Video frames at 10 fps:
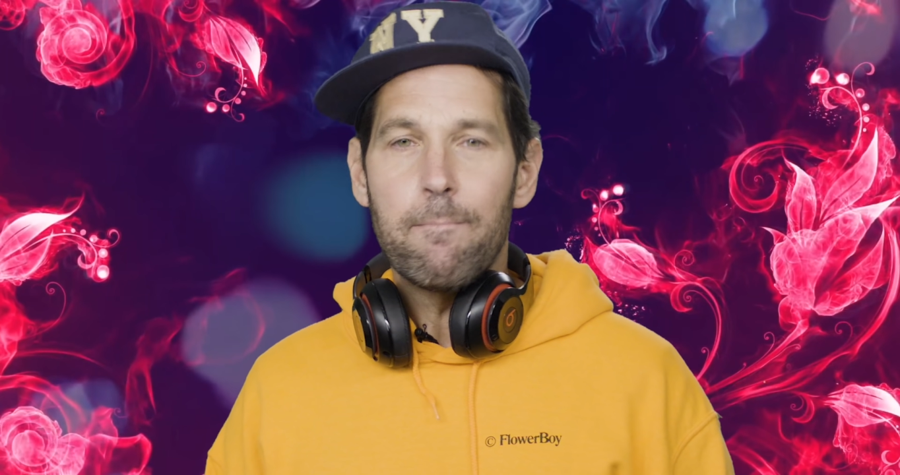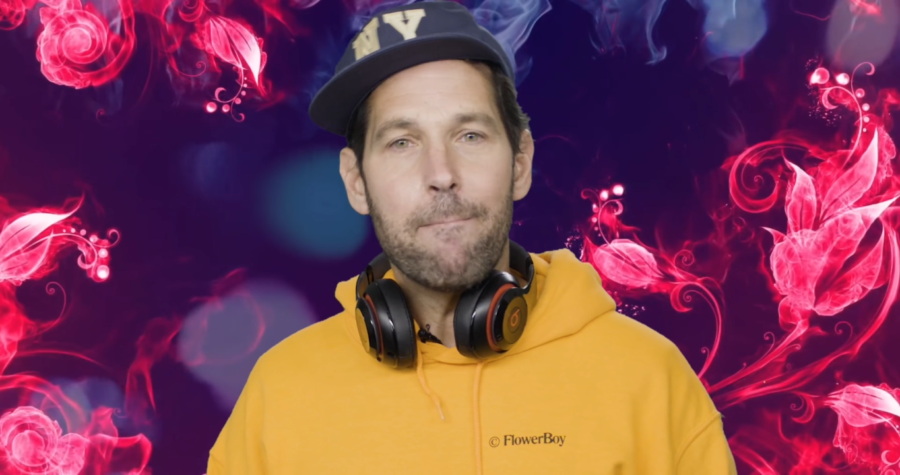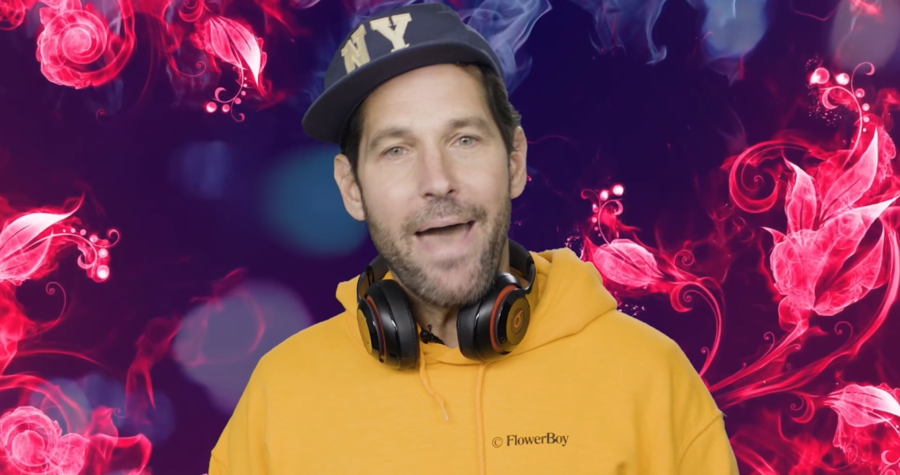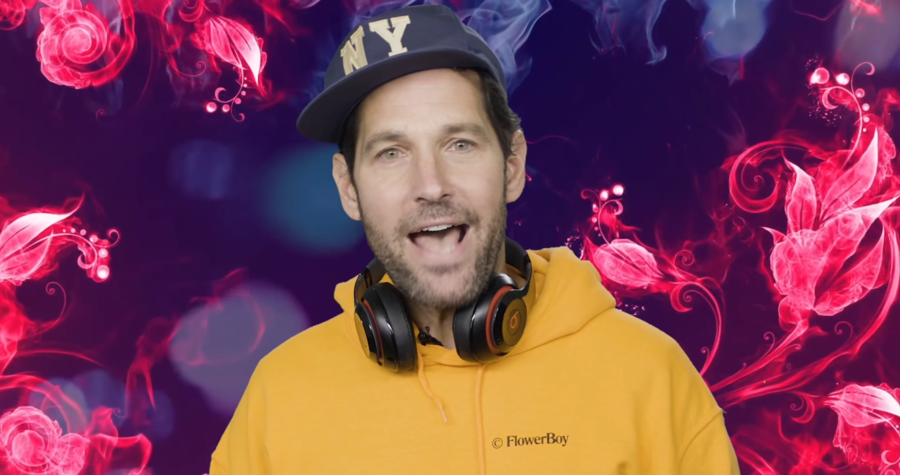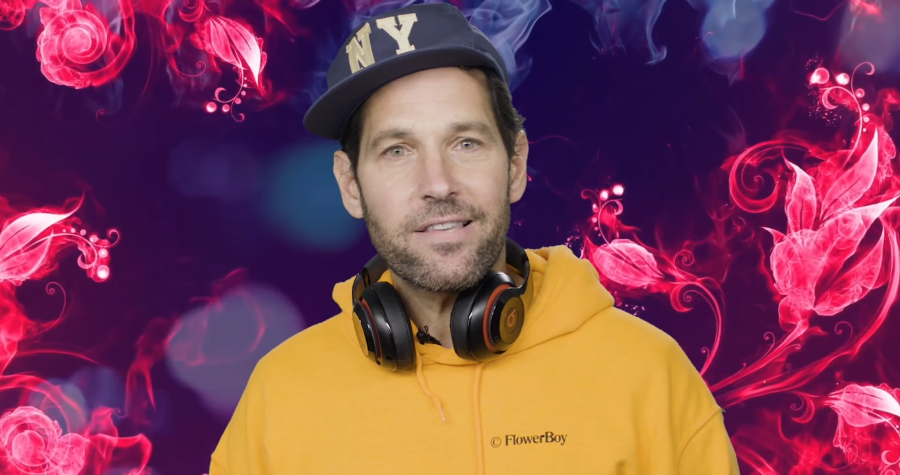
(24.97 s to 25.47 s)

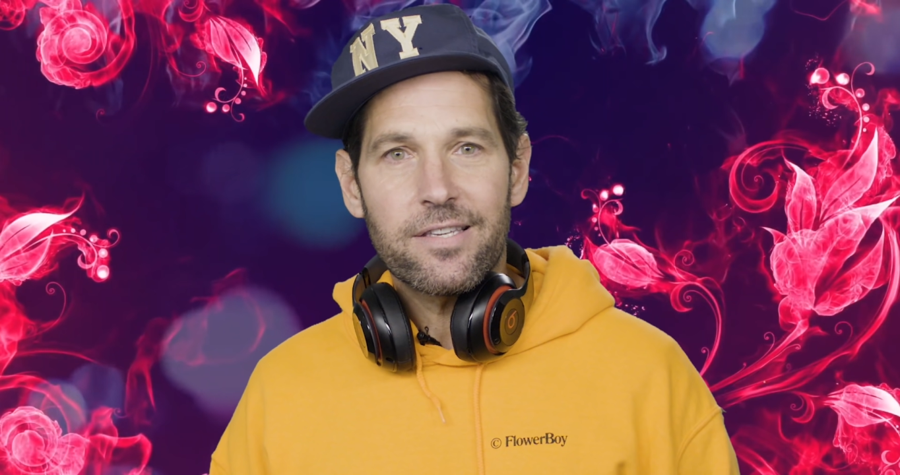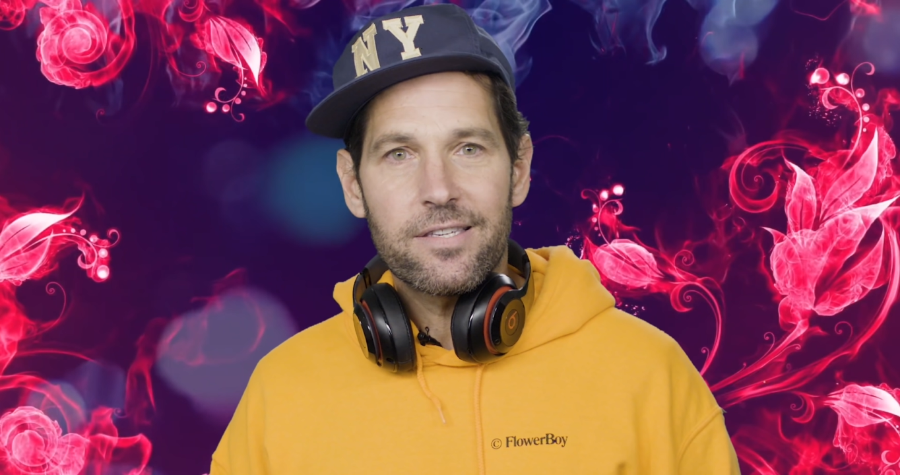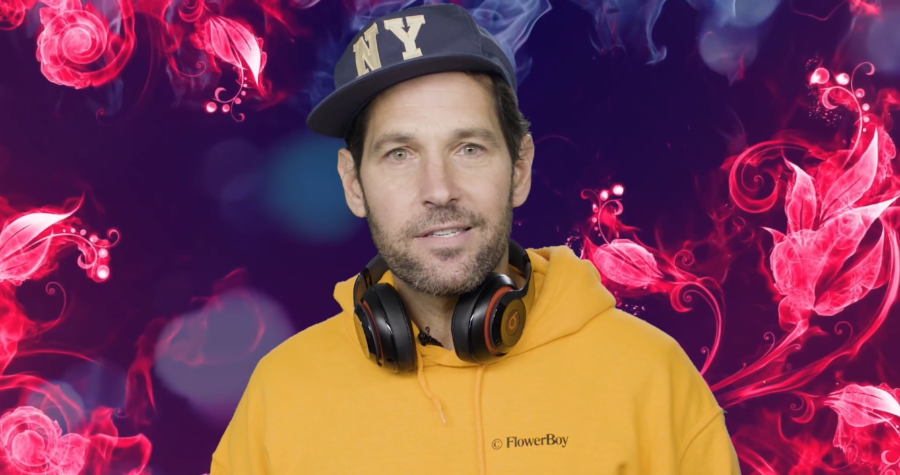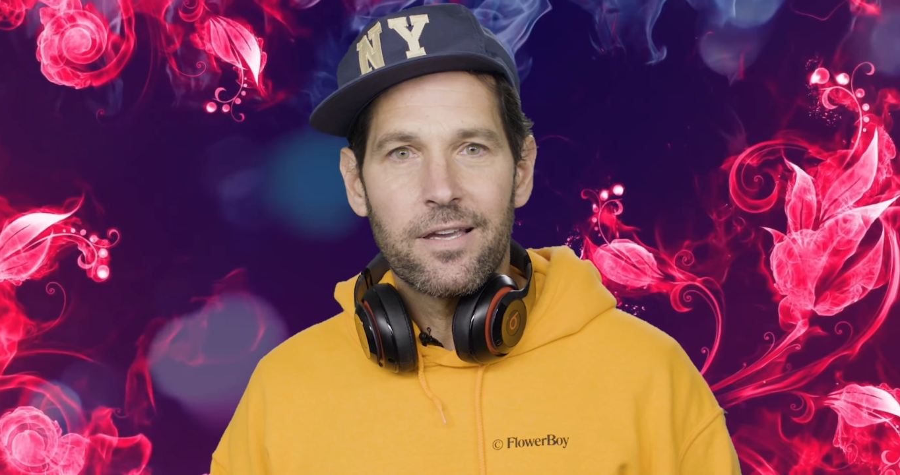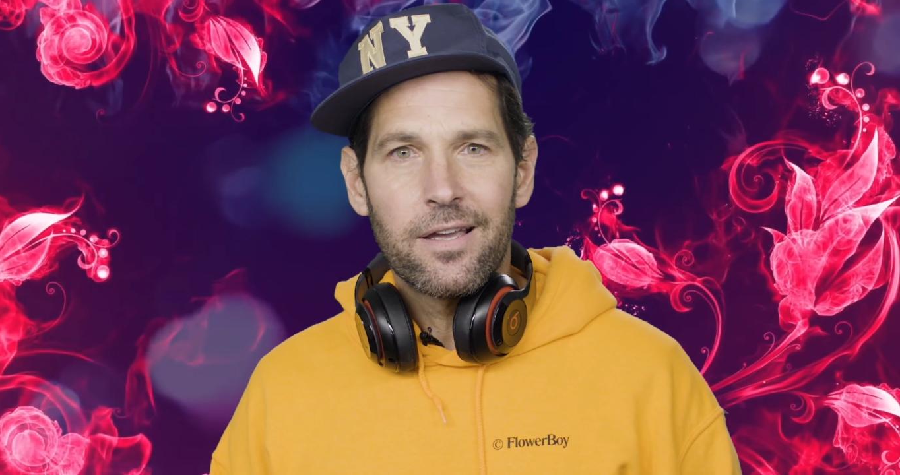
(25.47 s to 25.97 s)

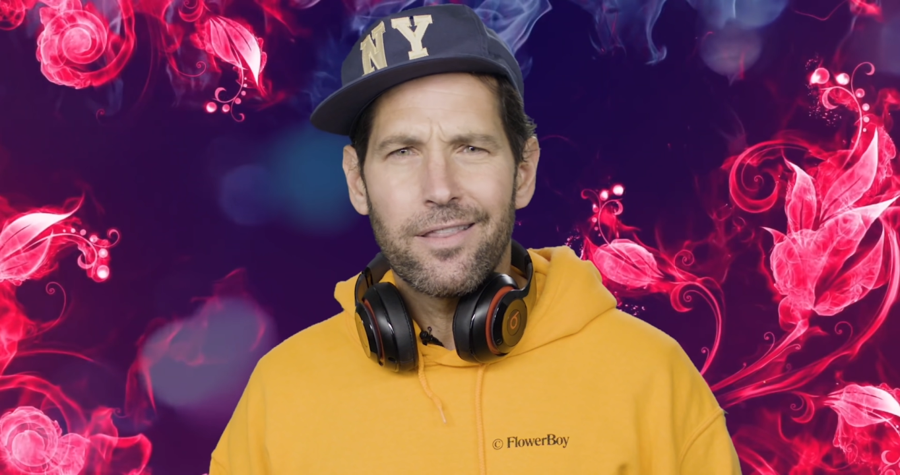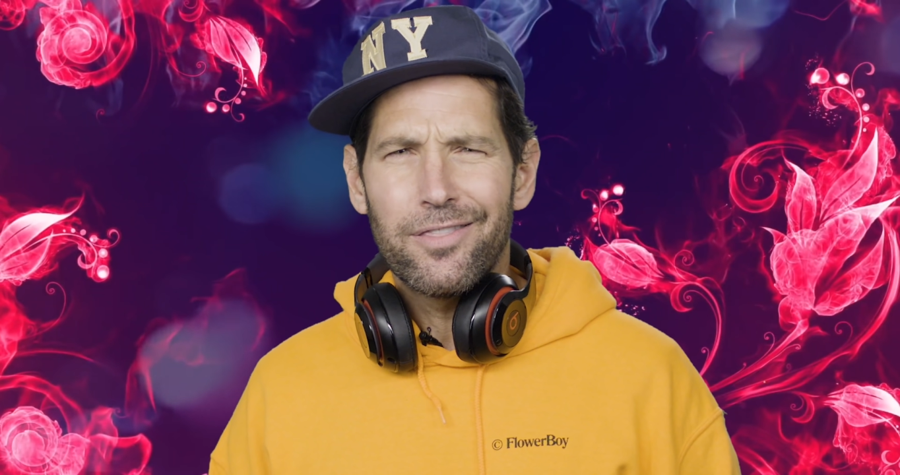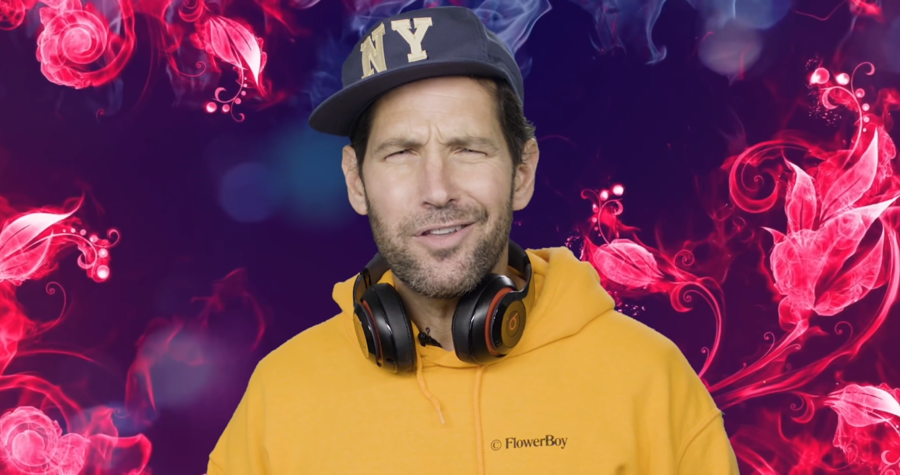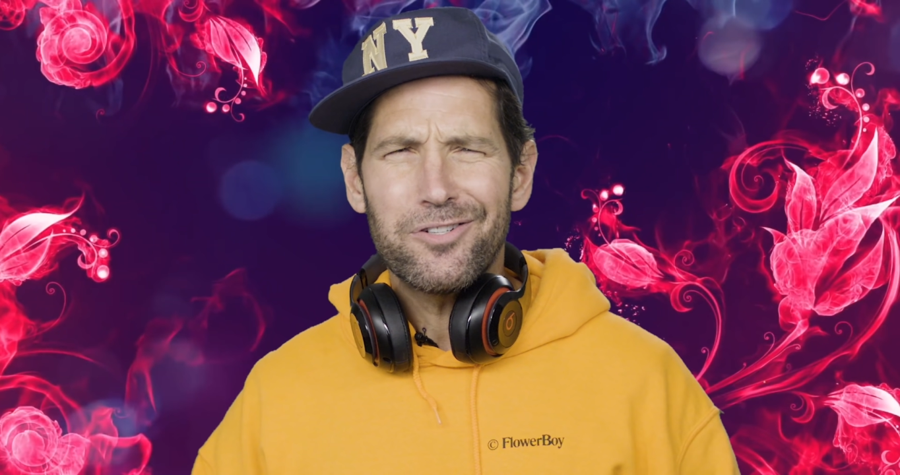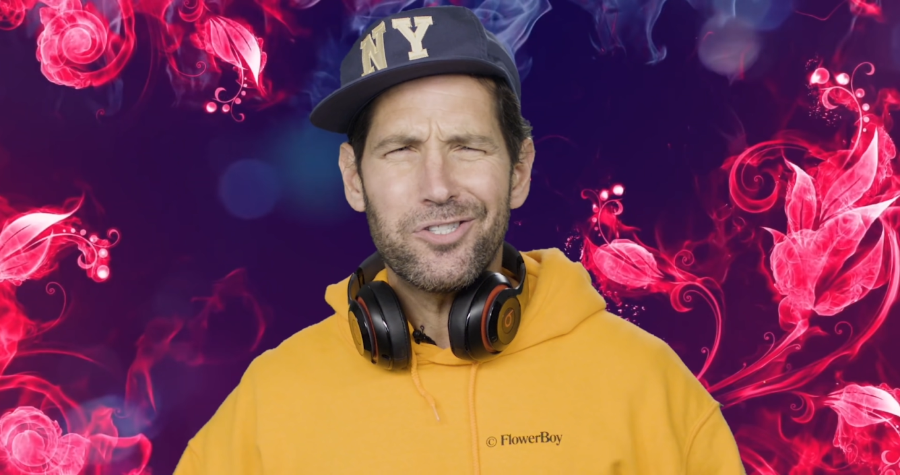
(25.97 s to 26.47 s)
Masks? They're